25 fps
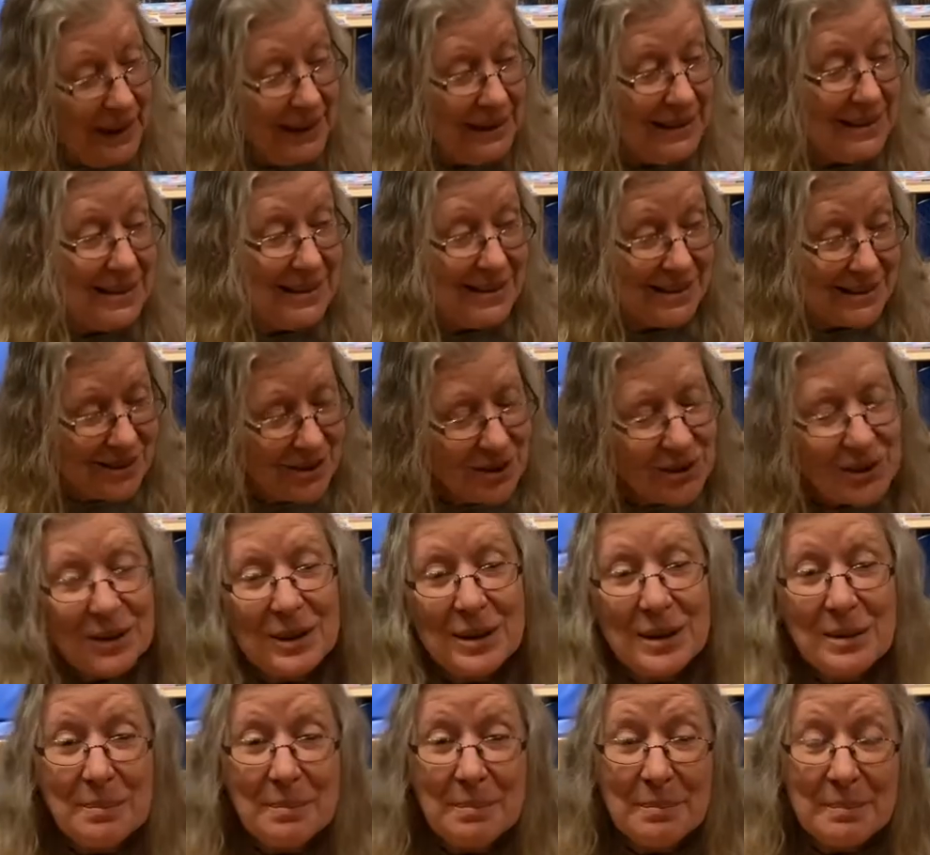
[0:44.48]
is
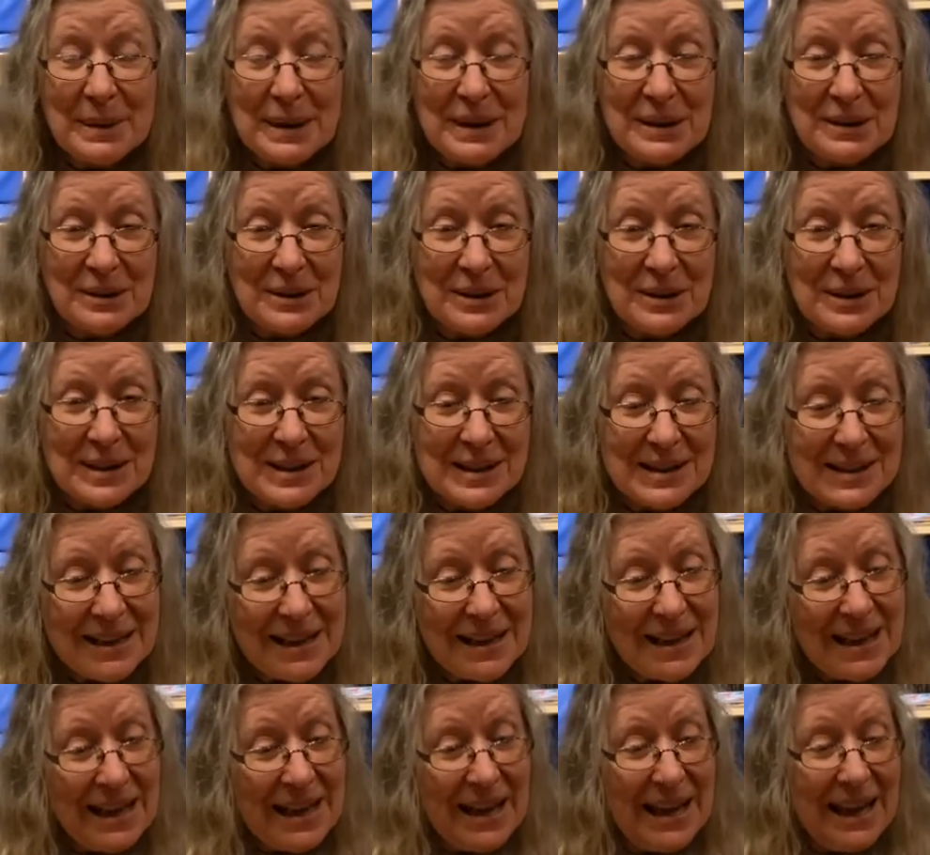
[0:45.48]
called Monarch
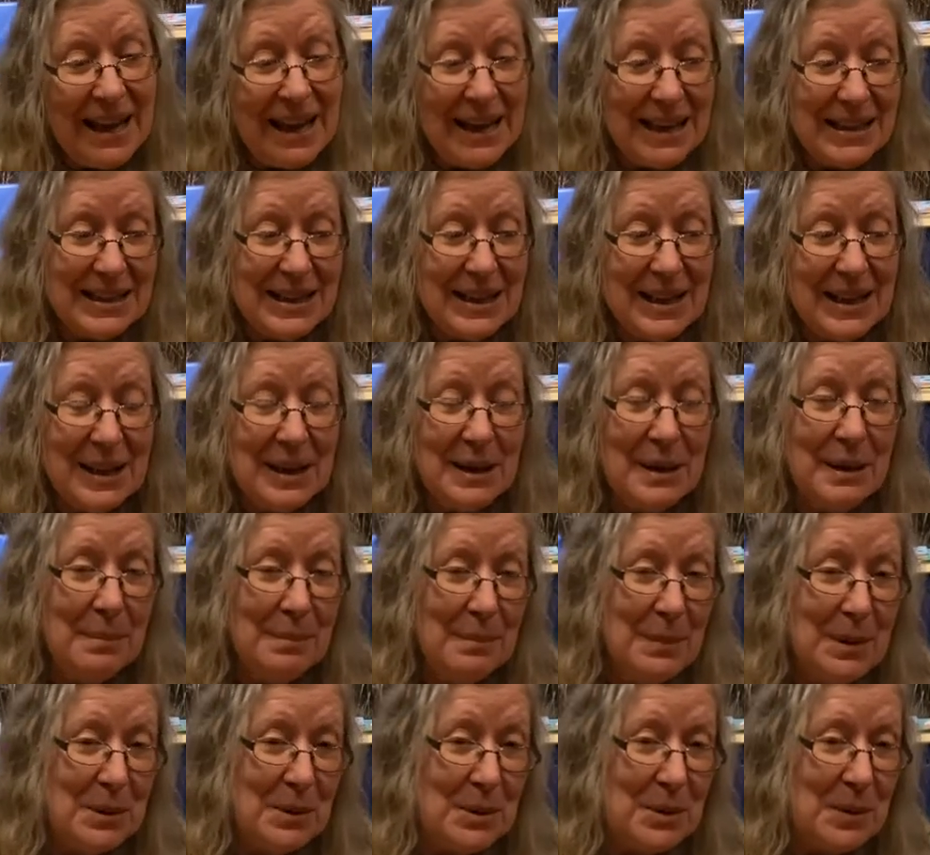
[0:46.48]
and
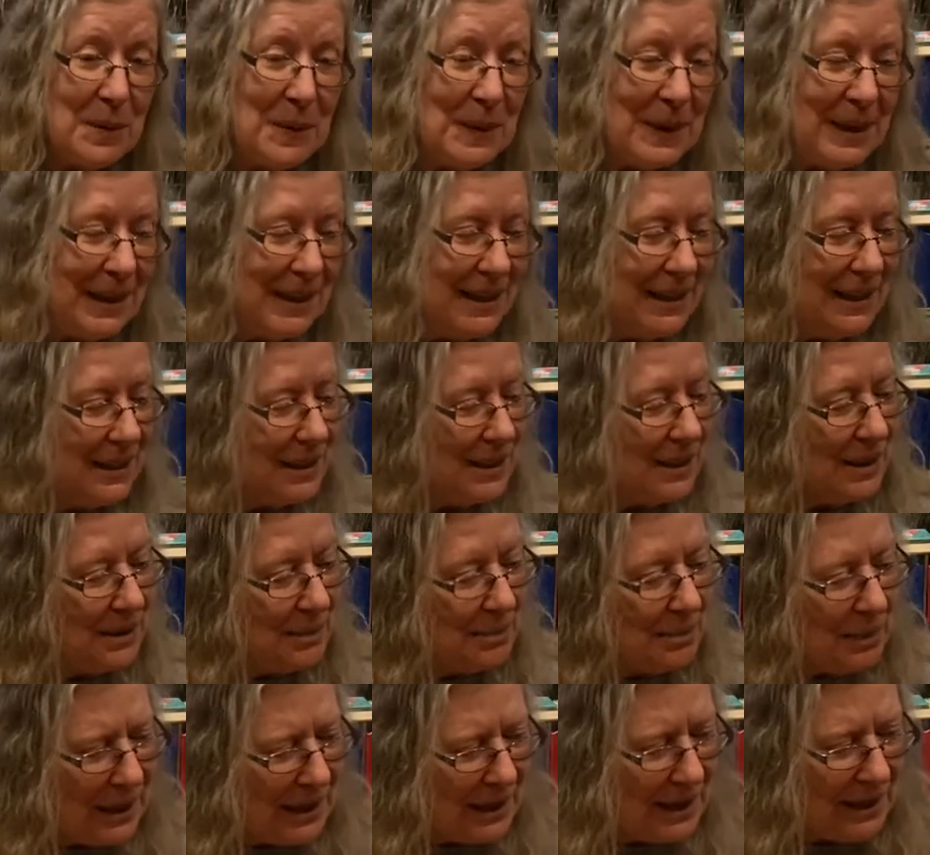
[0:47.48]
Milkweed
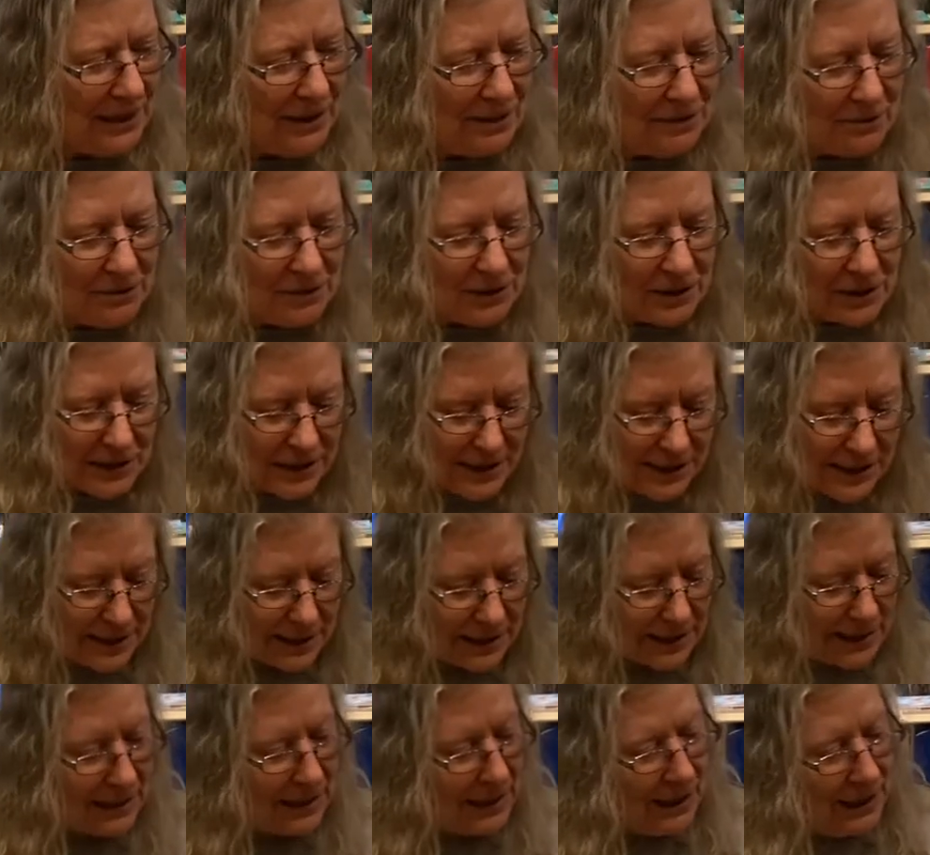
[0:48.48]
by Helen Frost.
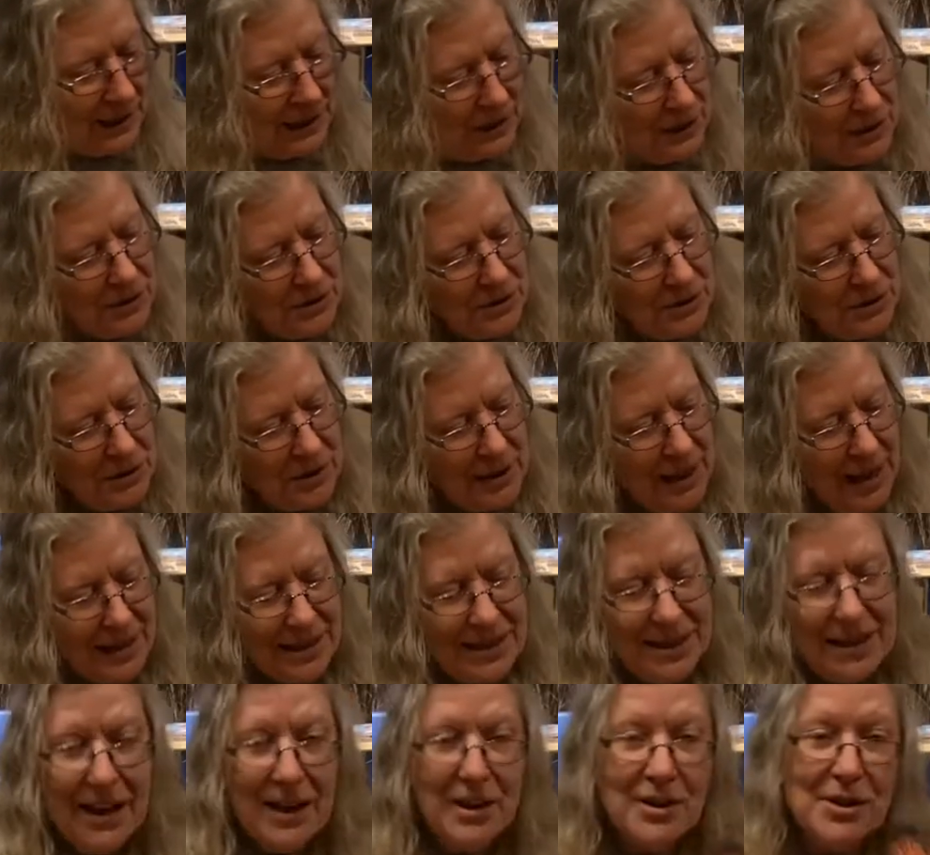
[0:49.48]
So
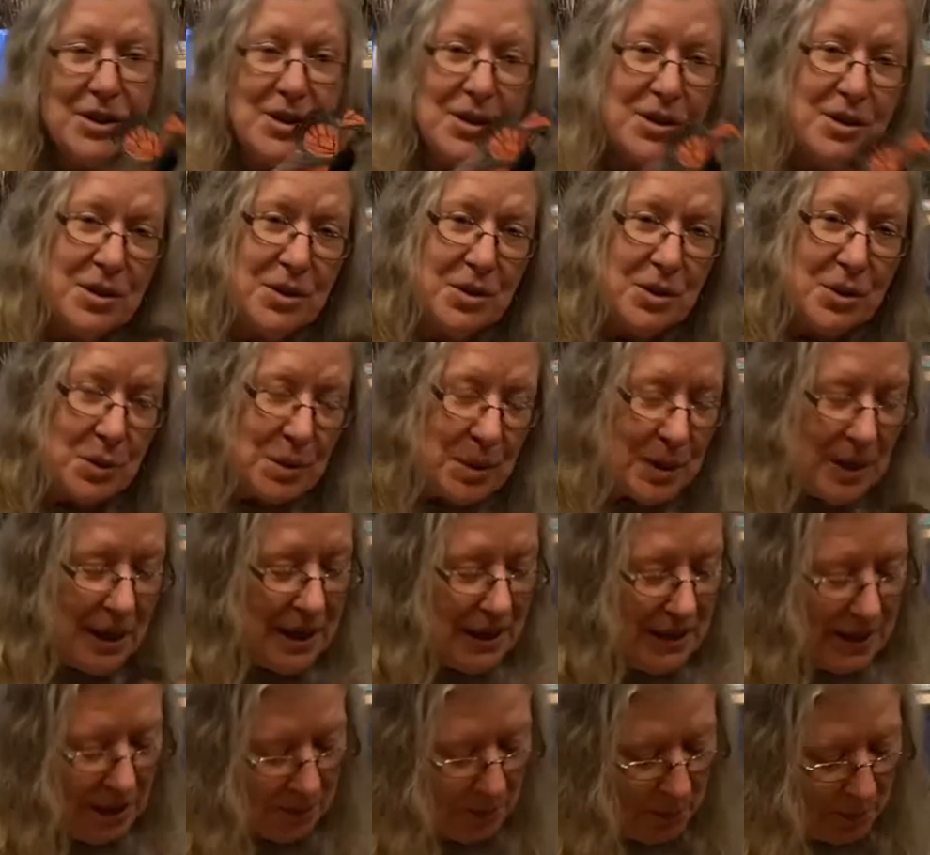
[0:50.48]
that's our story
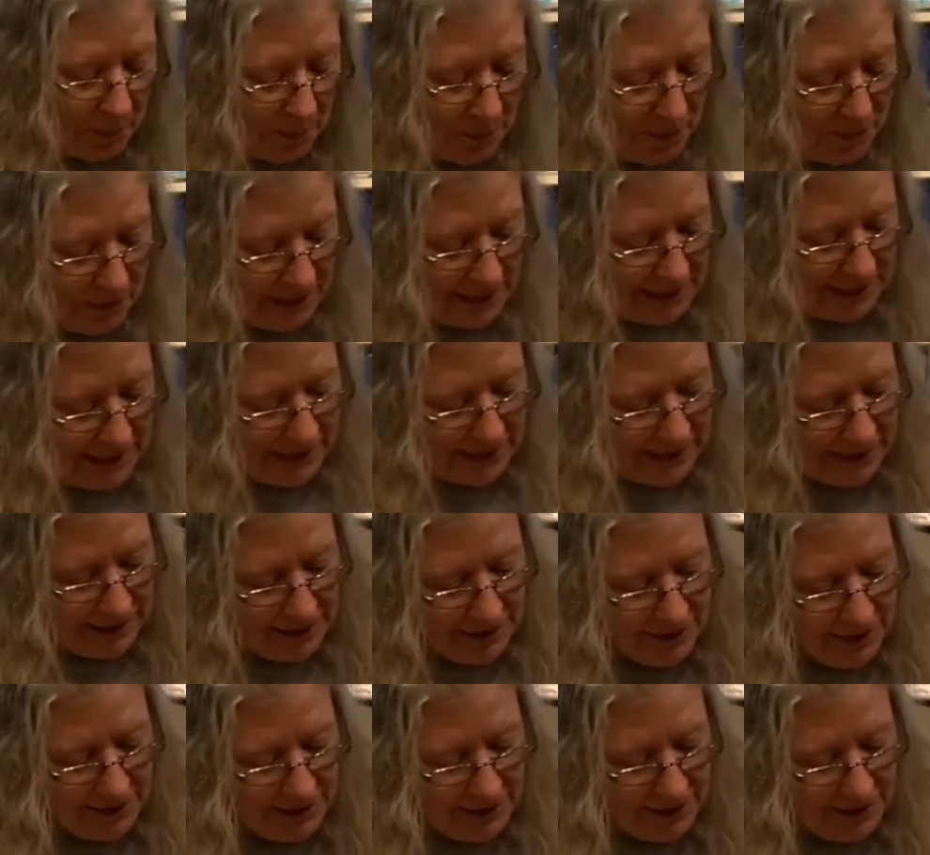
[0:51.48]
that we'll be reading later.